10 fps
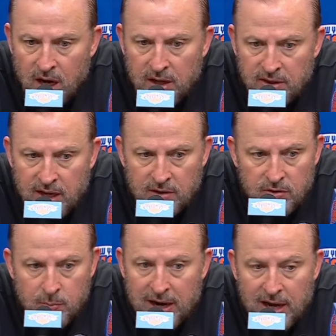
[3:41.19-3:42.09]
And then
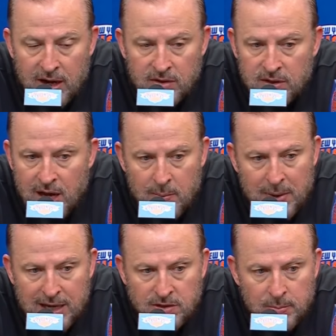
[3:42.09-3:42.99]
you got to
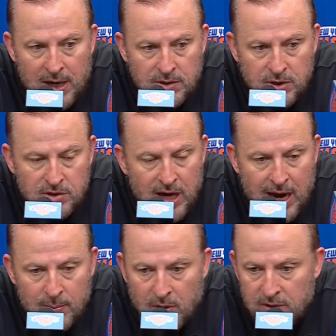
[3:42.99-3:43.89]
maximize your
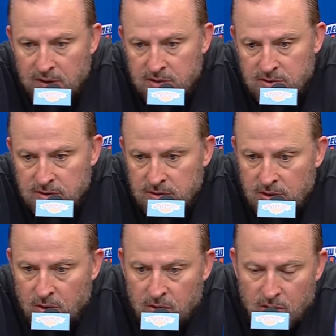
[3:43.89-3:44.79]
time, whether it's,
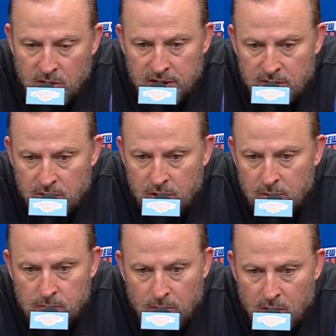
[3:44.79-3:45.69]
you know, early
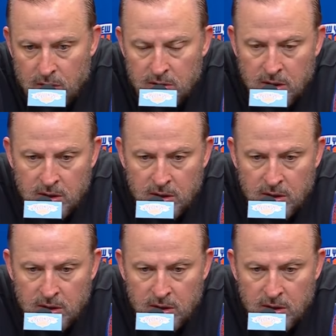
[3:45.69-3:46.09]
group or